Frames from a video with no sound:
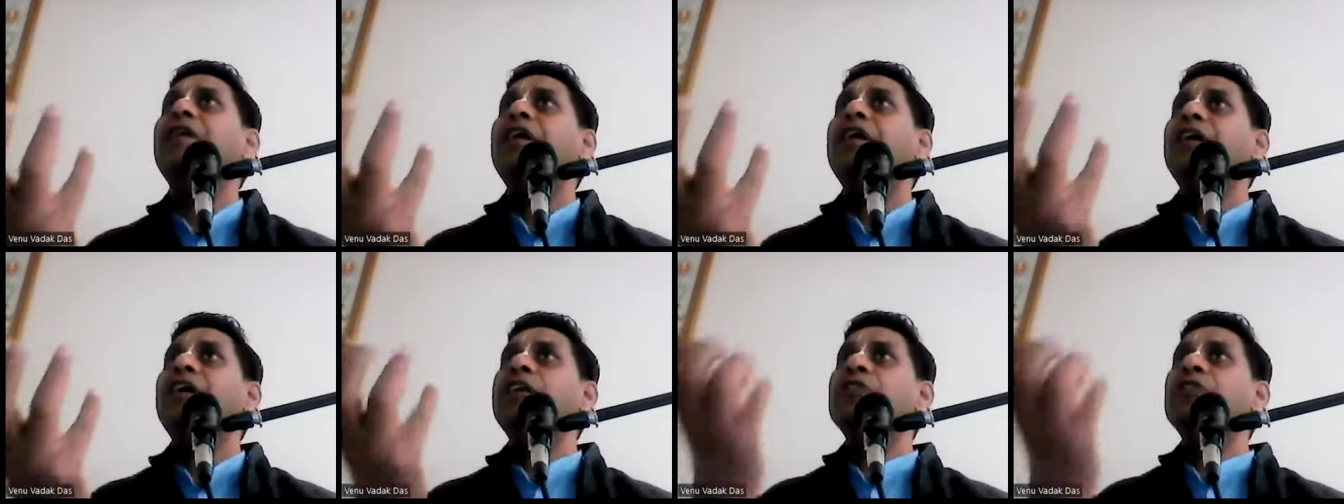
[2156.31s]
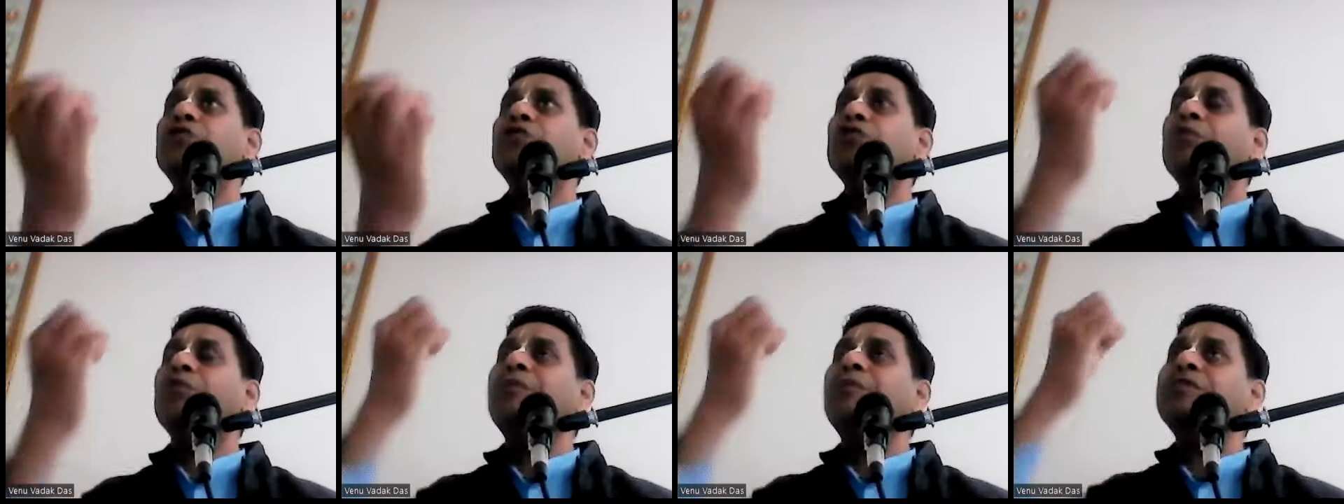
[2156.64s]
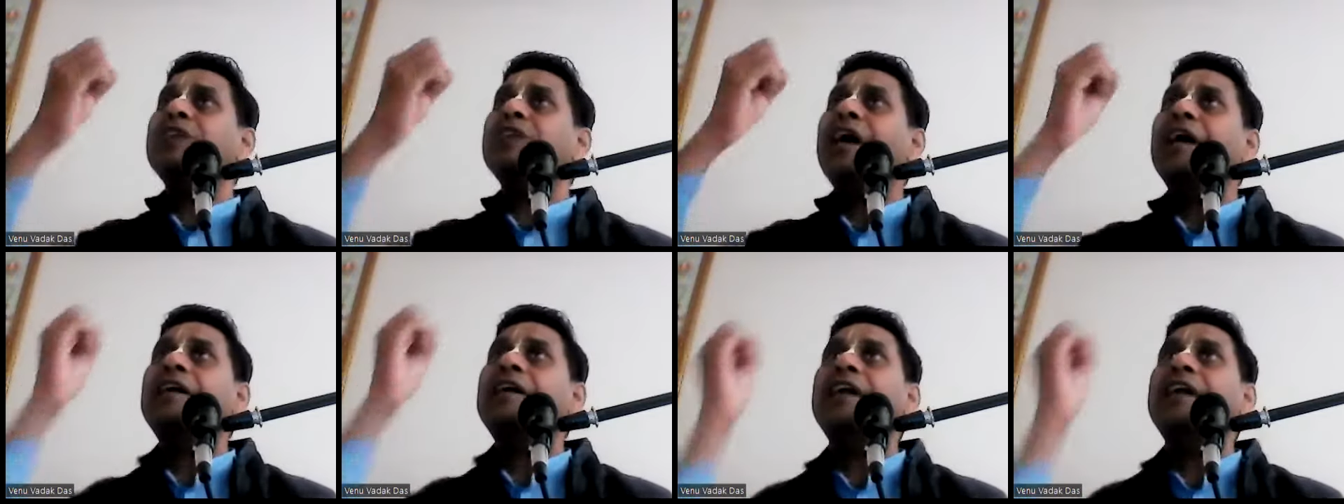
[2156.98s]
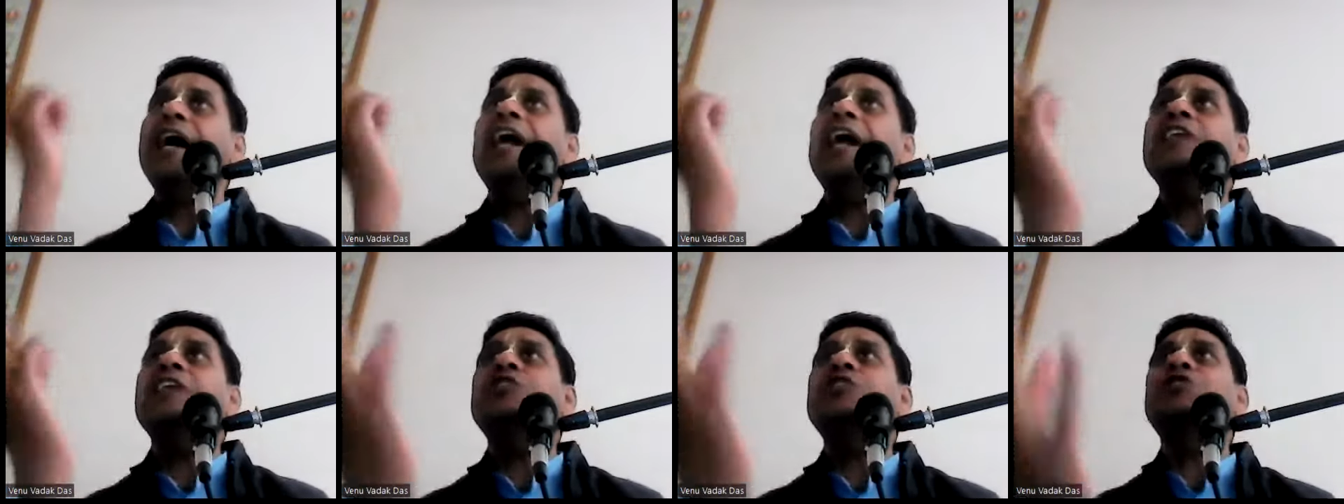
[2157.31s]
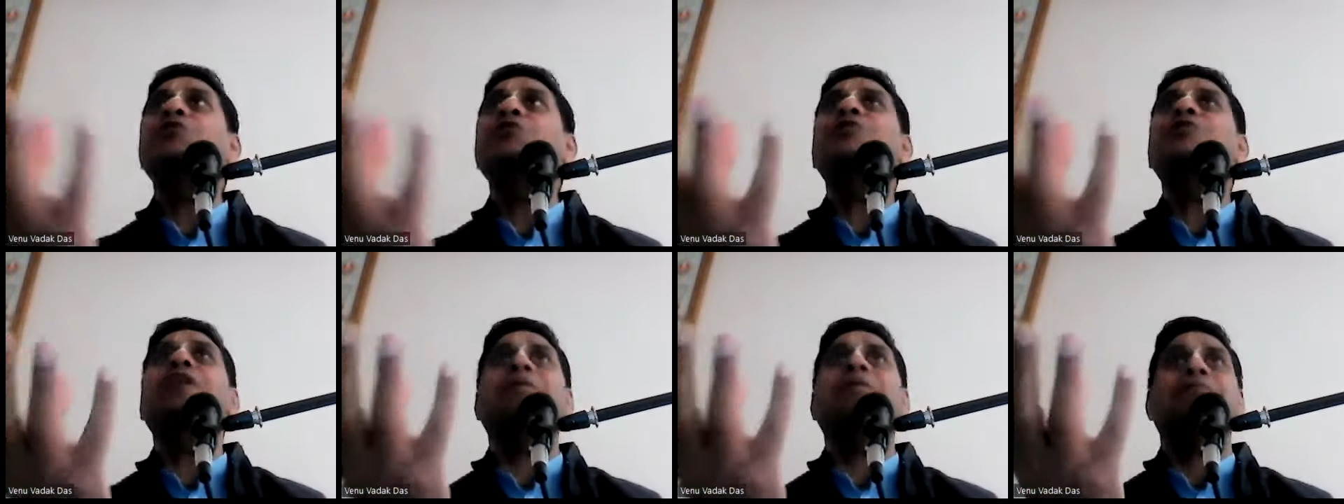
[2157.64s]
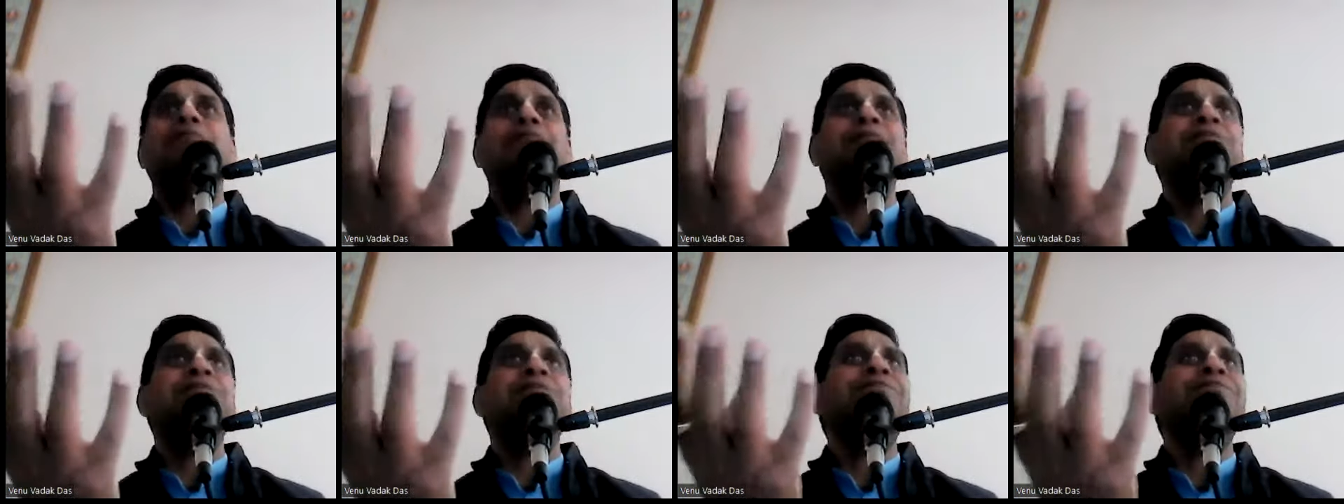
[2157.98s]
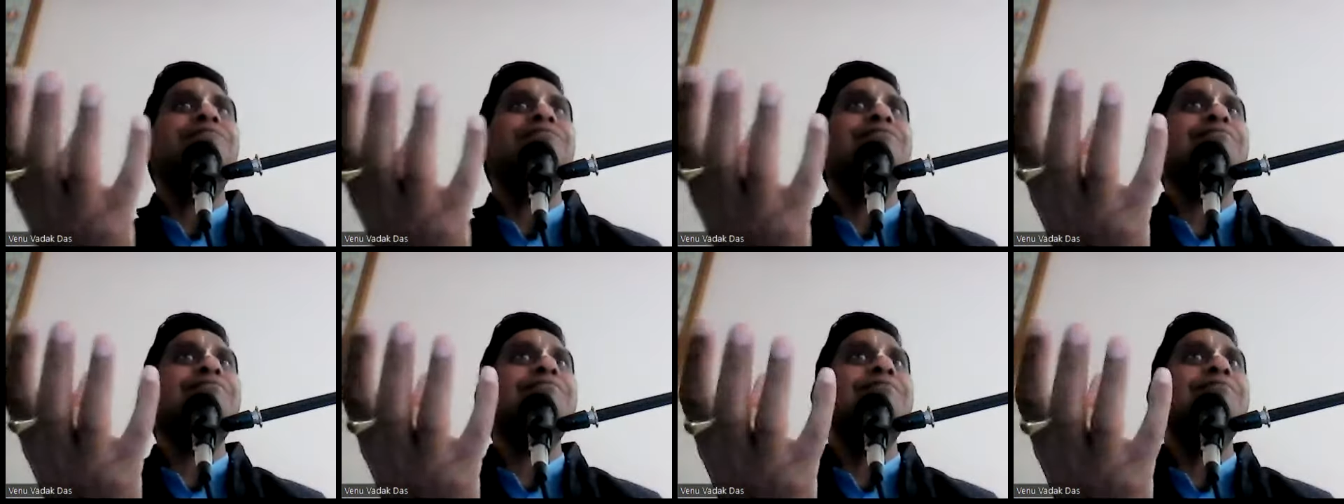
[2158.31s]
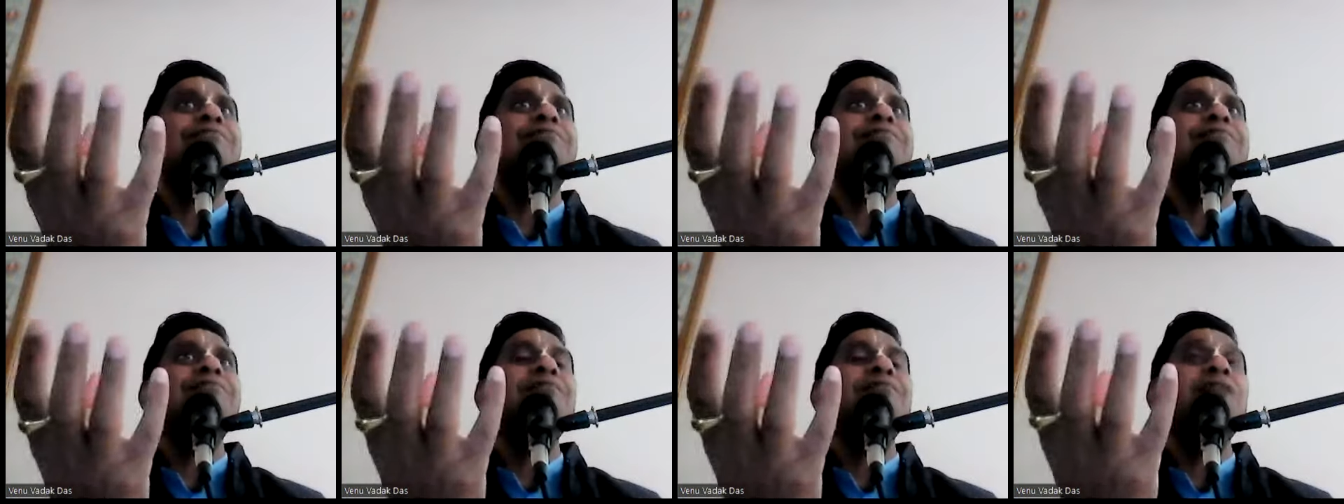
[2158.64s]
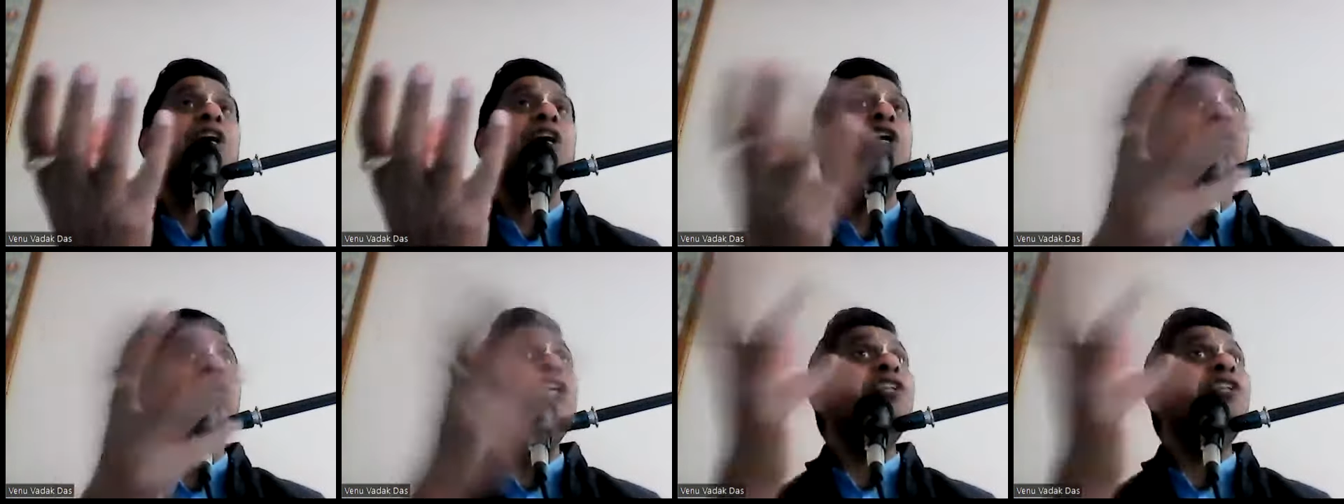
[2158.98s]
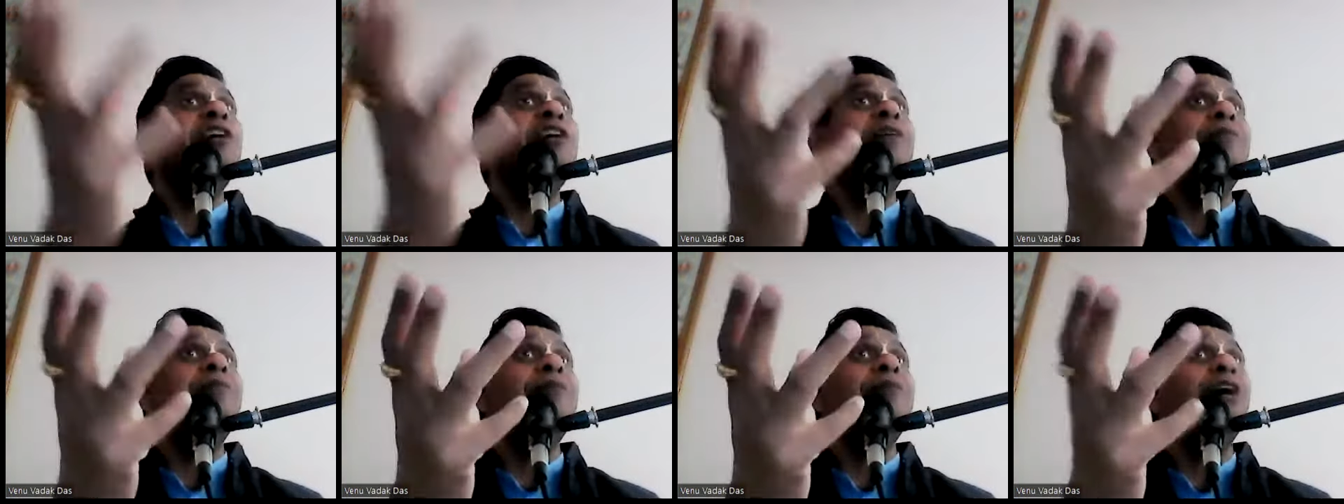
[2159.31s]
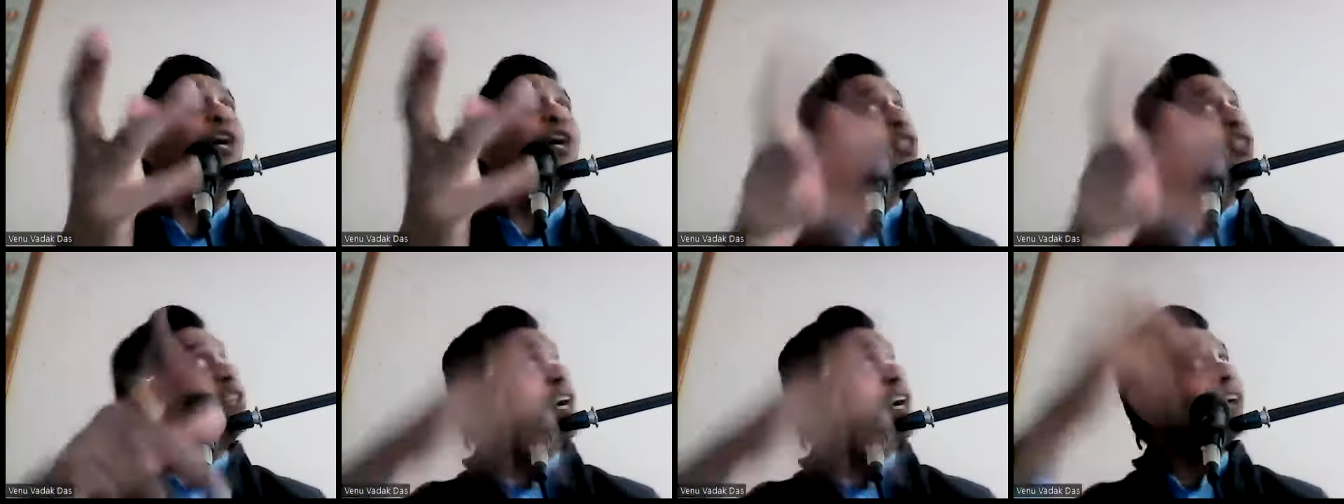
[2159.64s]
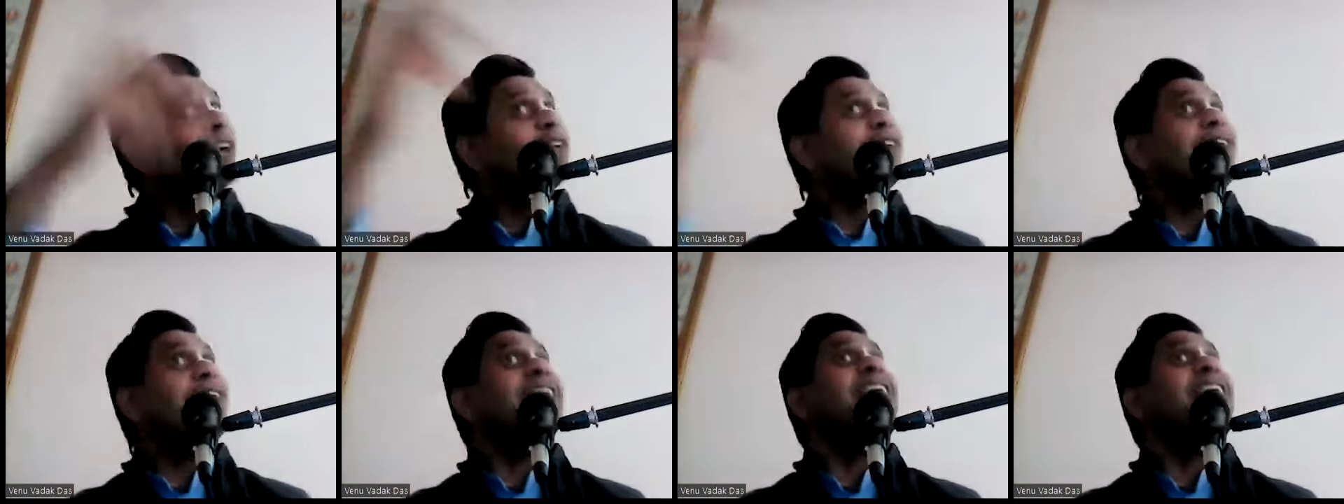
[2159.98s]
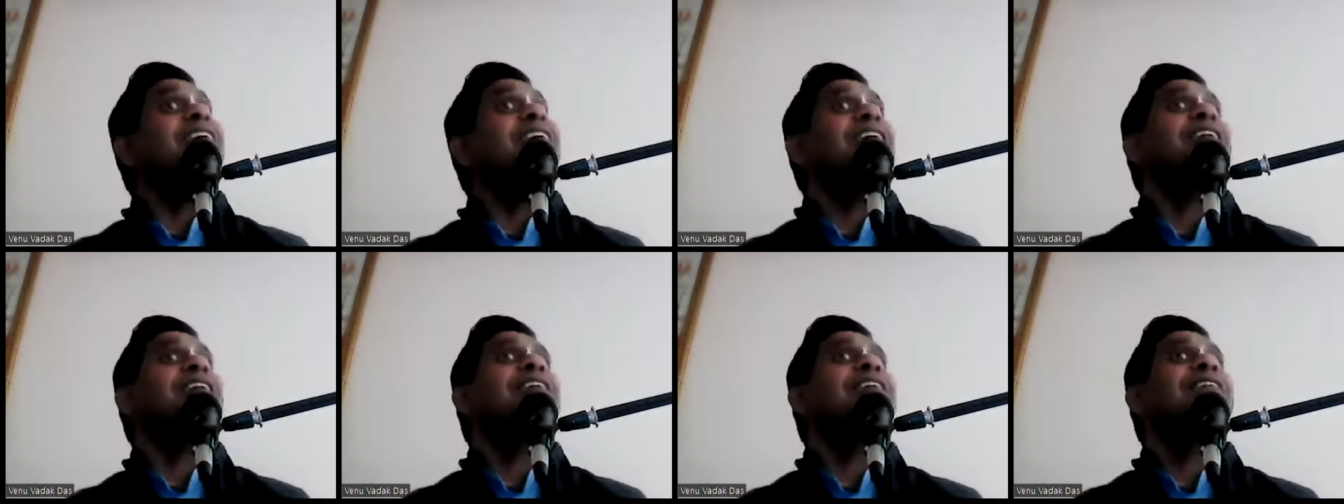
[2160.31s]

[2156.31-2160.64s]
He's so much attached to them. Nidhanam, they are dying.